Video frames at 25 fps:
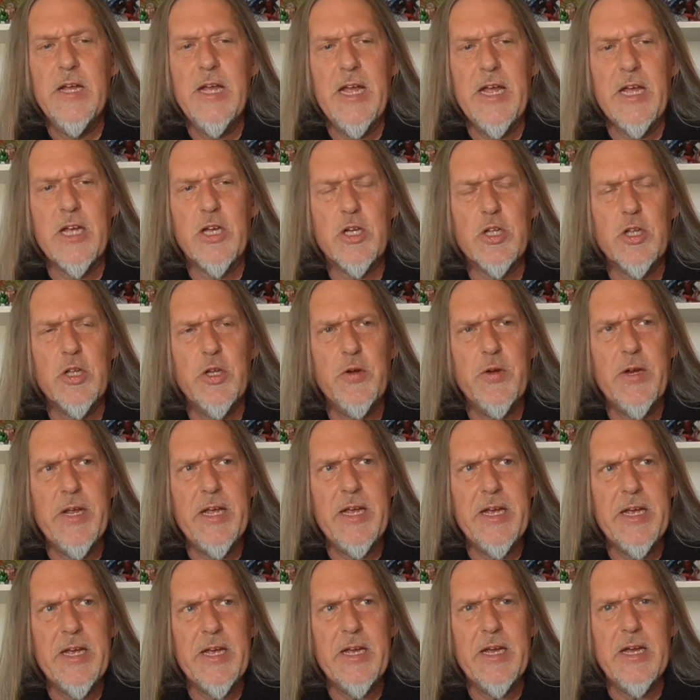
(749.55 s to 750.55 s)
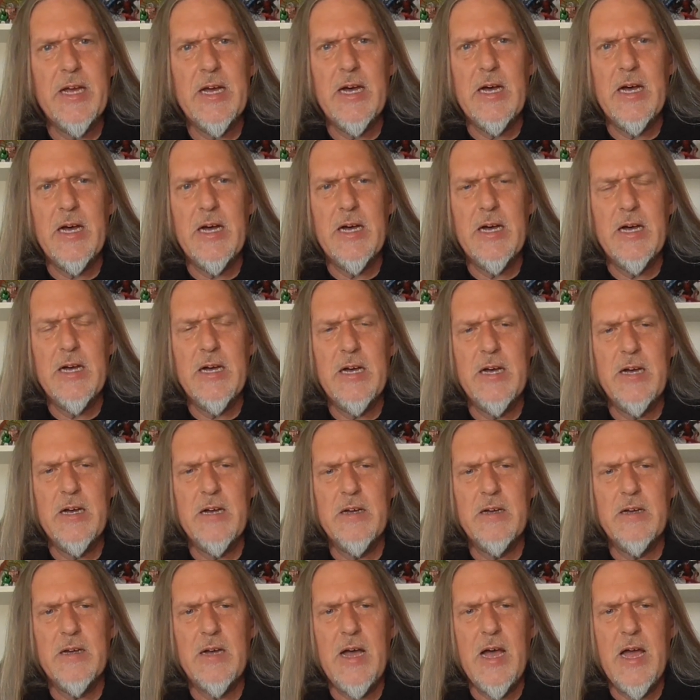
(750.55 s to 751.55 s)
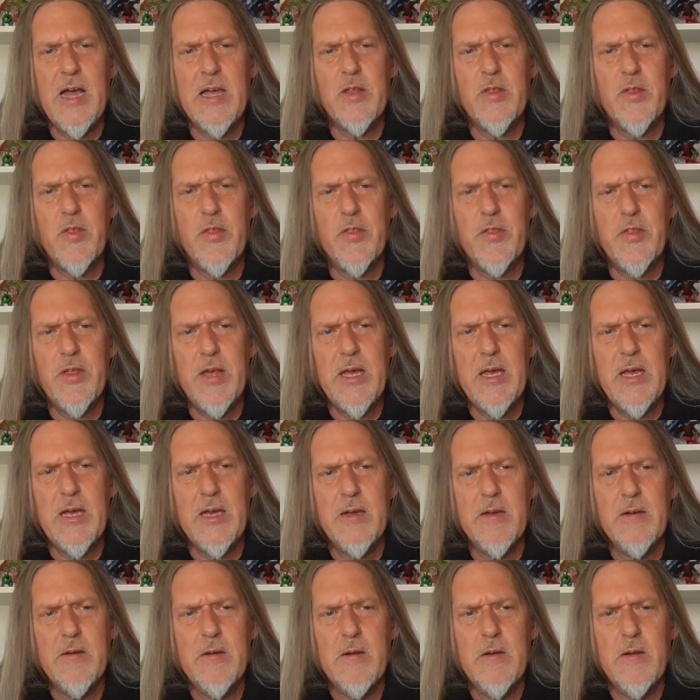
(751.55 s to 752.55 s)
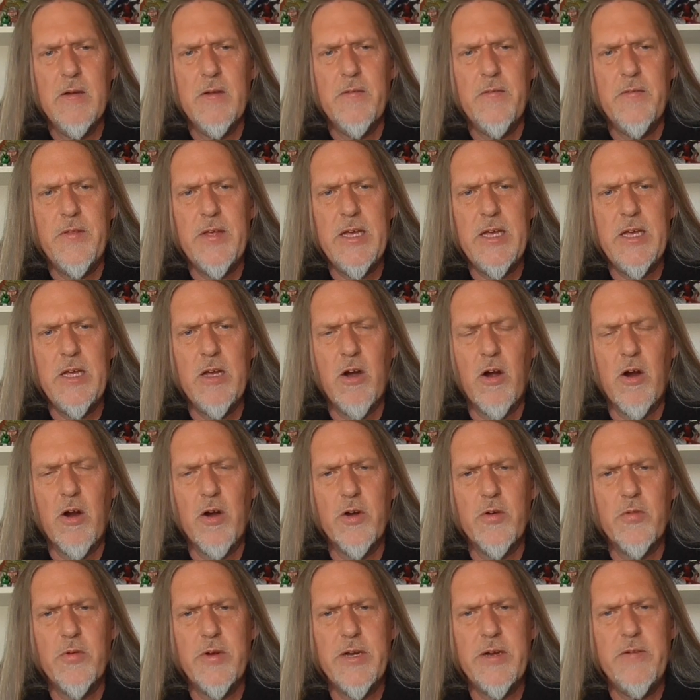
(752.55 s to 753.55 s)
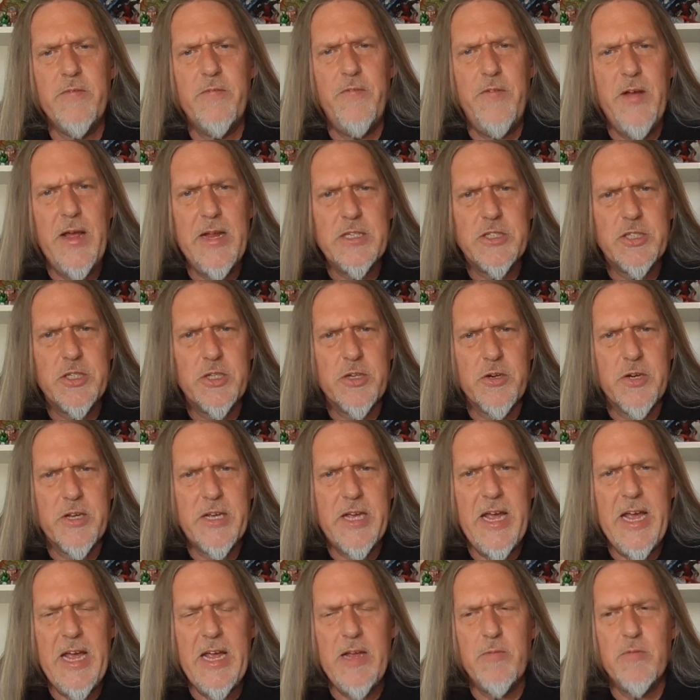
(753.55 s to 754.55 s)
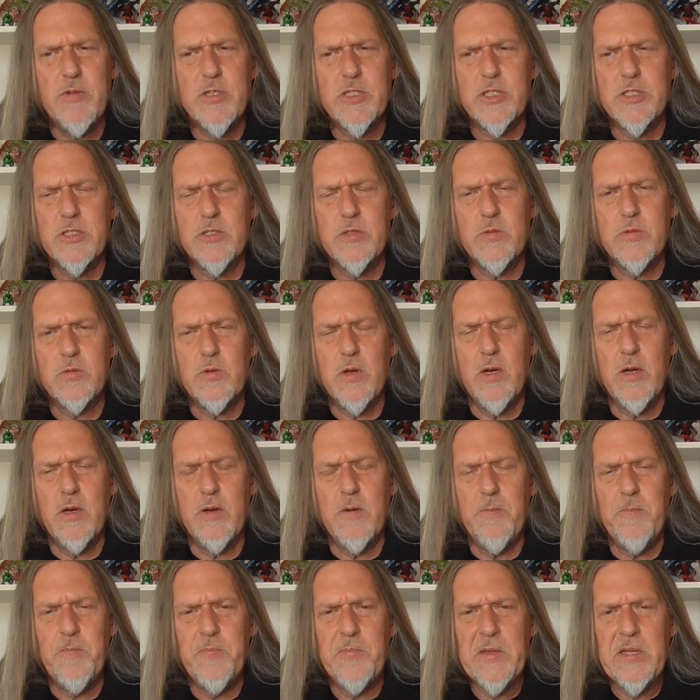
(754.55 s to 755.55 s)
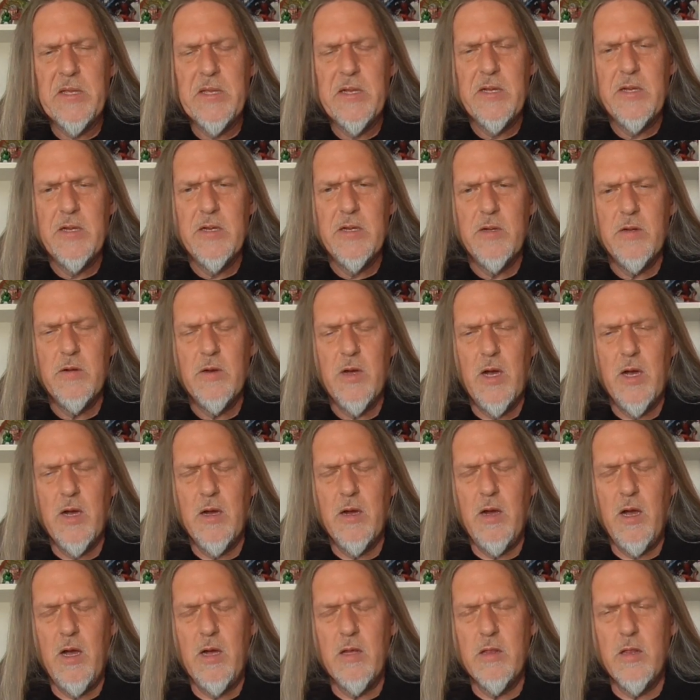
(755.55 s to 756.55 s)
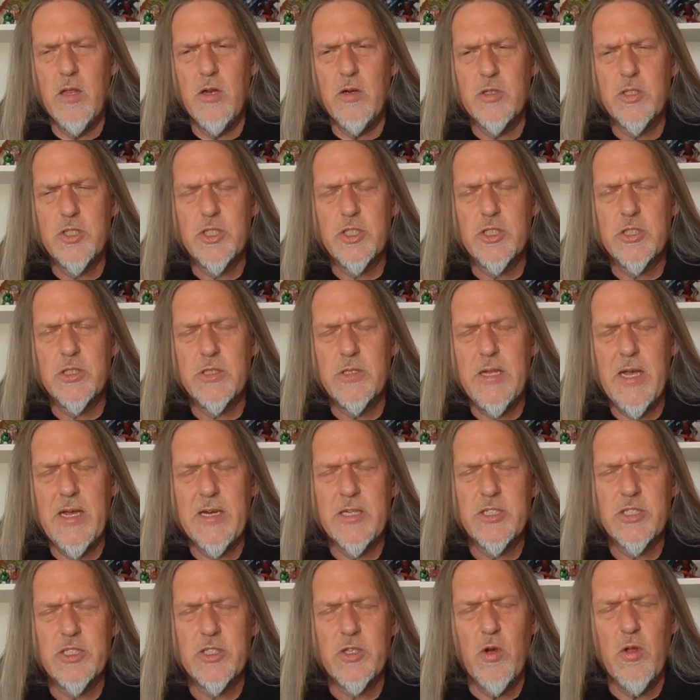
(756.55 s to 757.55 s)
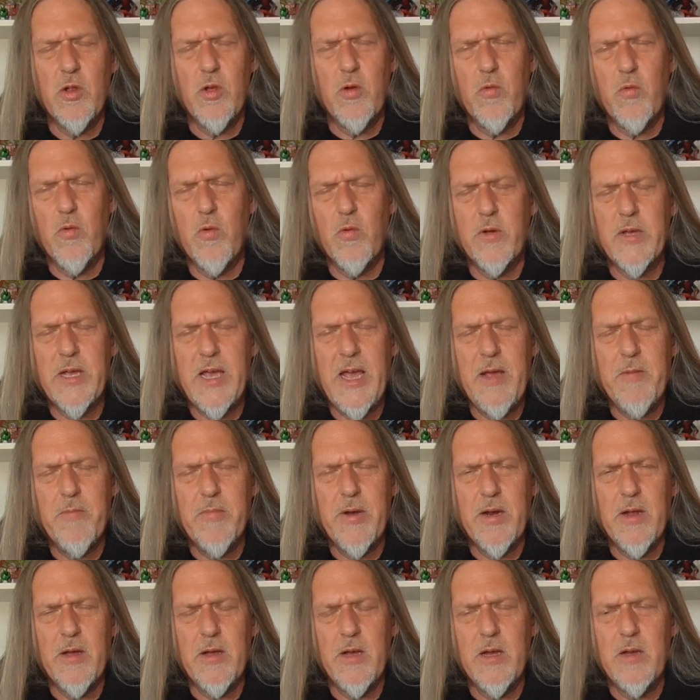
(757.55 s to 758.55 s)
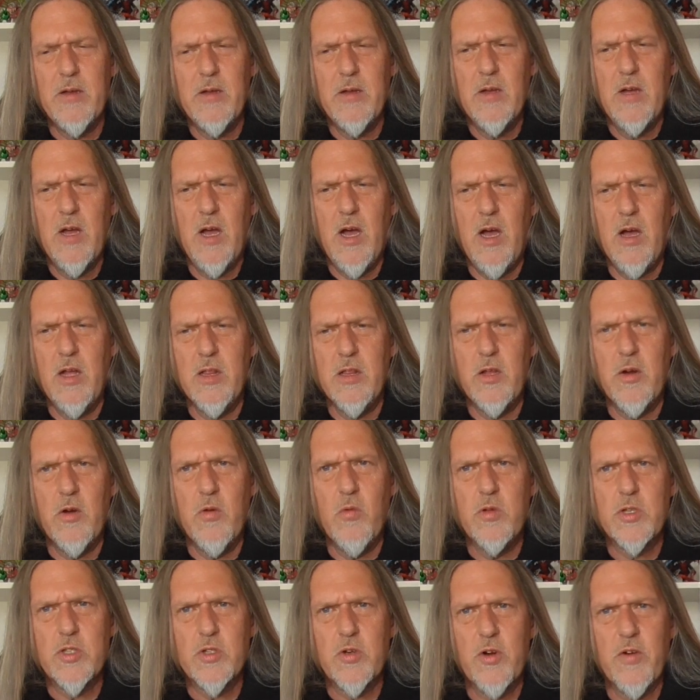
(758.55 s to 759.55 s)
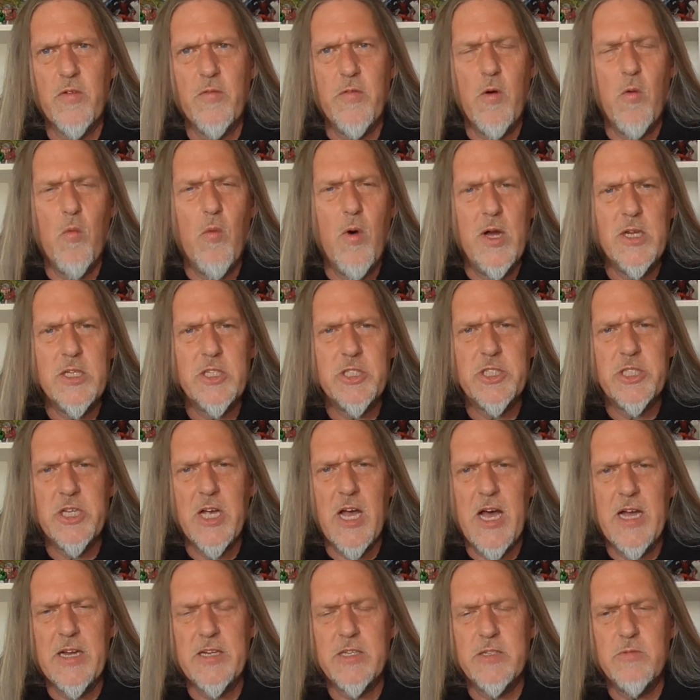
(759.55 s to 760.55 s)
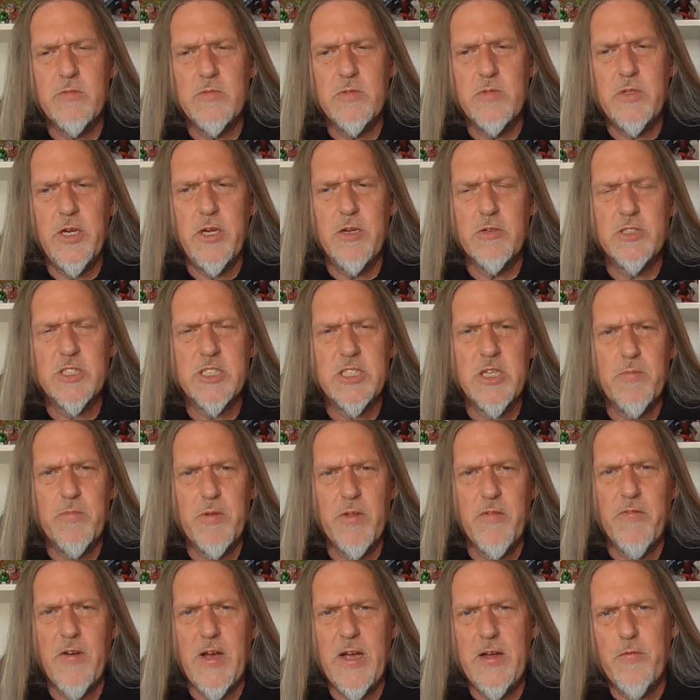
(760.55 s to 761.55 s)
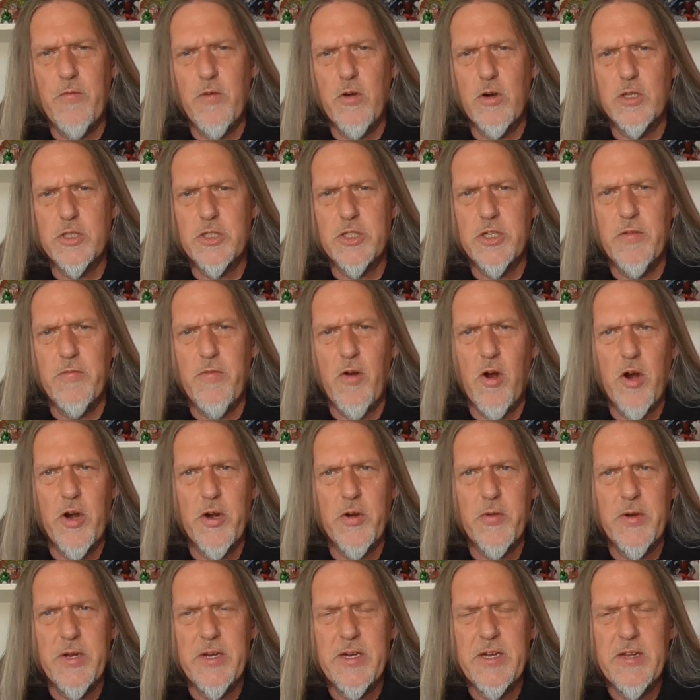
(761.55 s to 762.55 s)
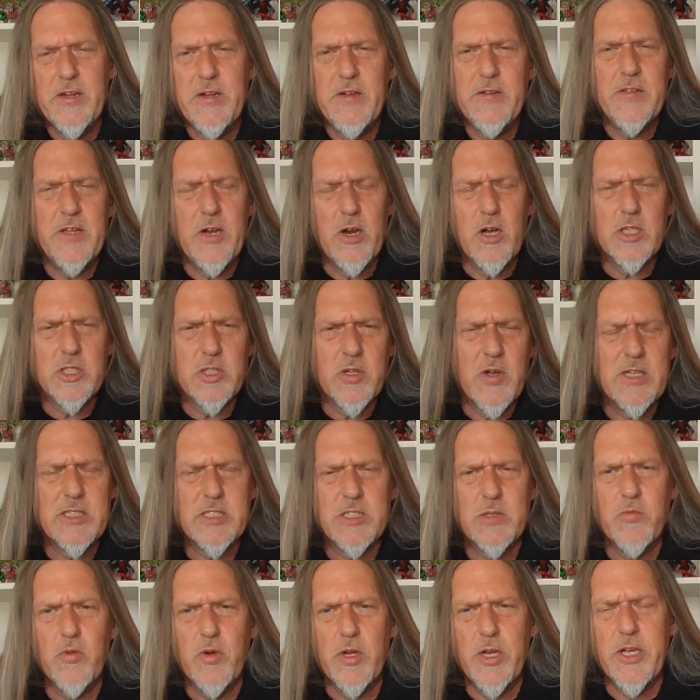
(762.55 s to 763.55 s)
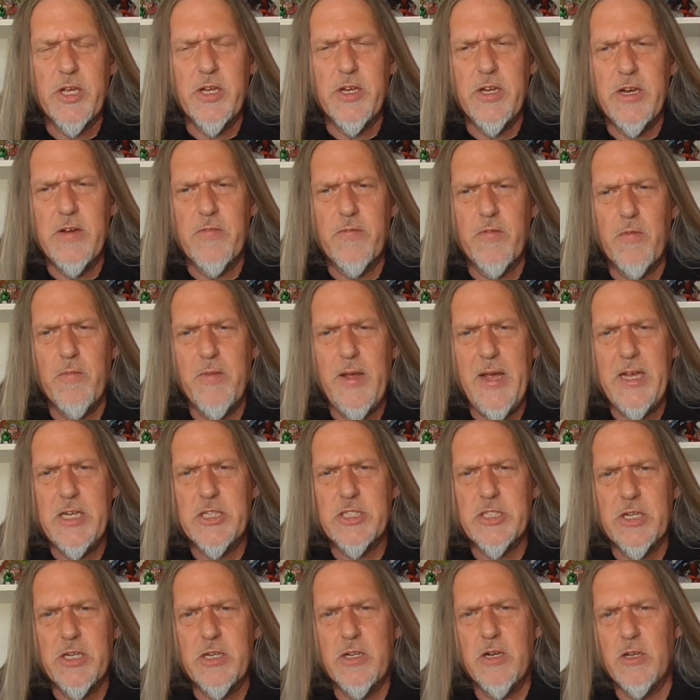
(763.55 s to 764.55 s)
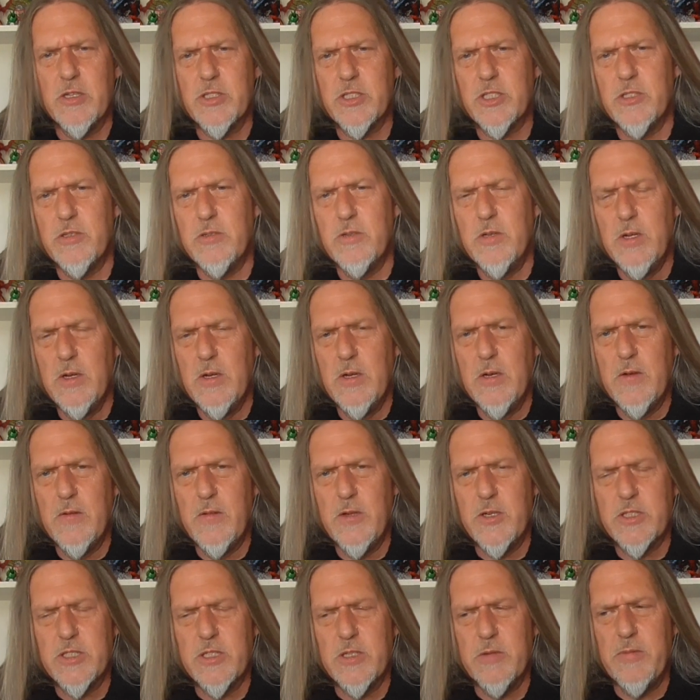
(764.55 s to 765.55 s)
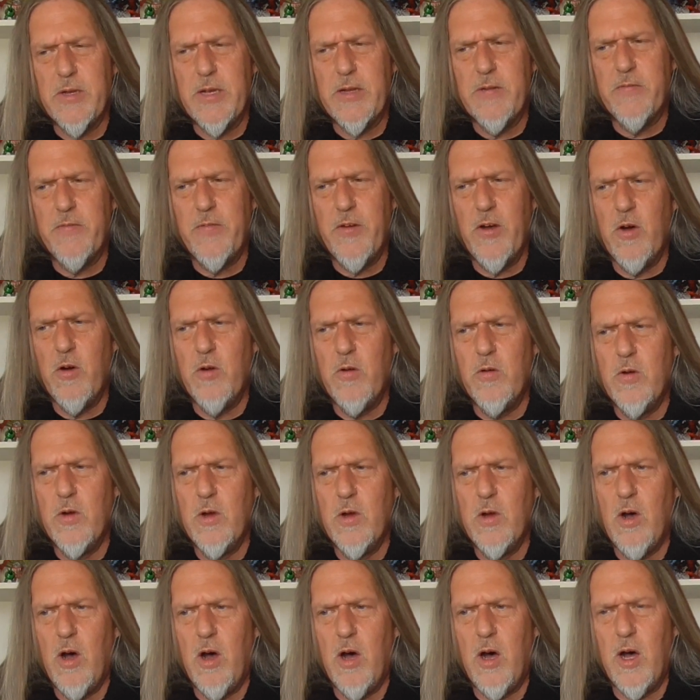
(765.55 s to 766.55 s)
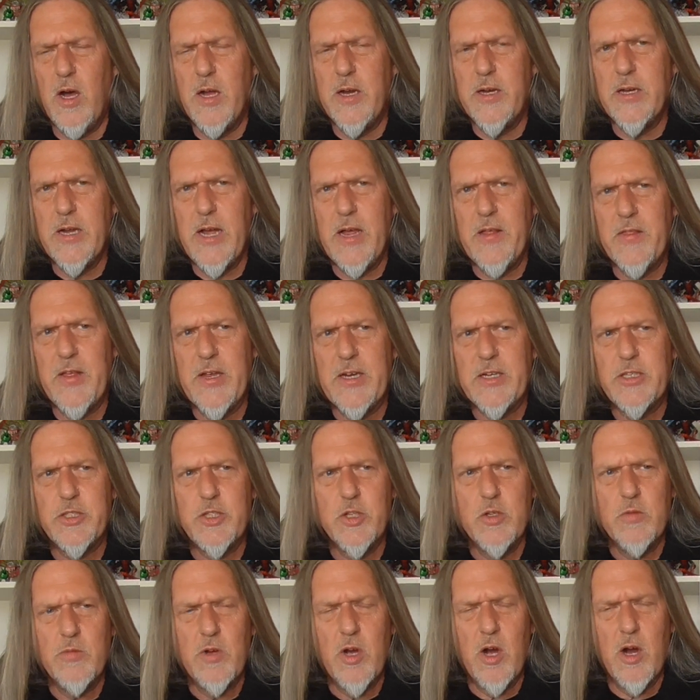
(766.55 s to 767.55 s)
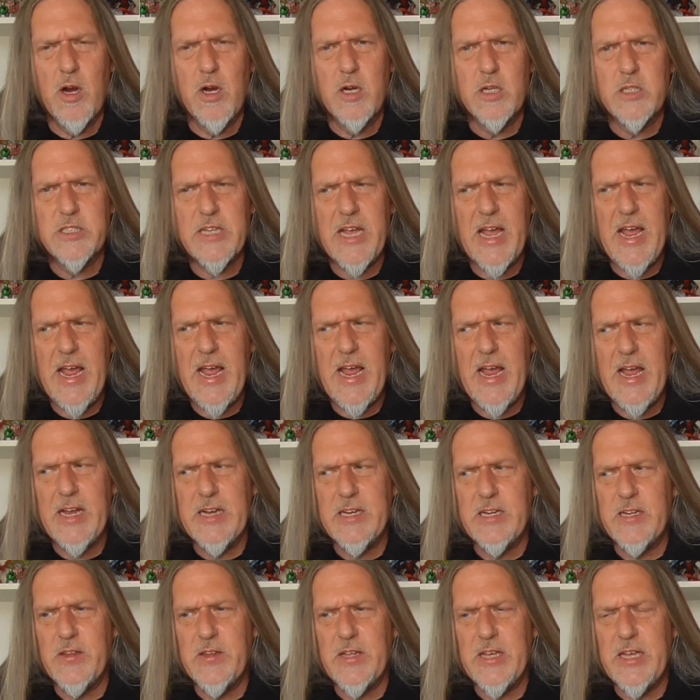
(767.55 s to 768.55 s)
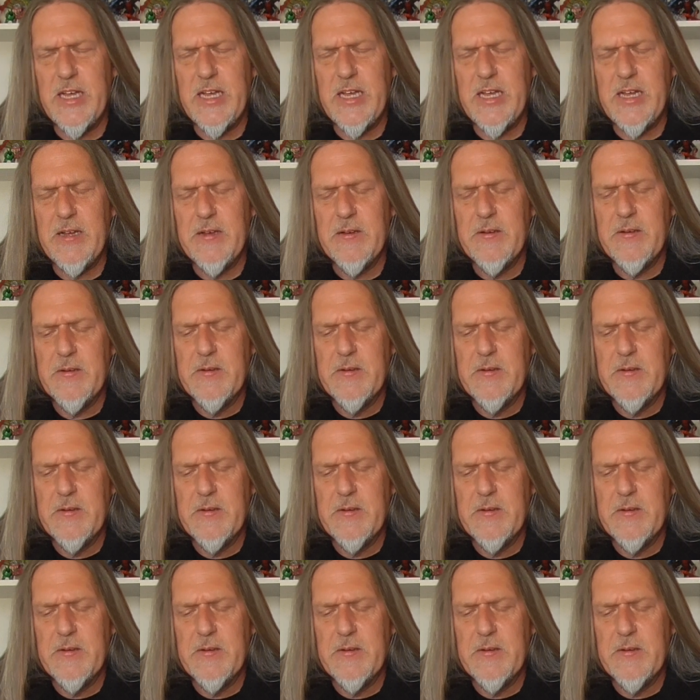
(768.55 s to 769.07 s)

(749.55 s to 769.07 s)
including I think the Arduin Adventure game, which is a little, not a solo game, but a little sort of a one-shot, simplified version of Arduin that also has some really good information, and also there's some info on, I think, Doom Guards and the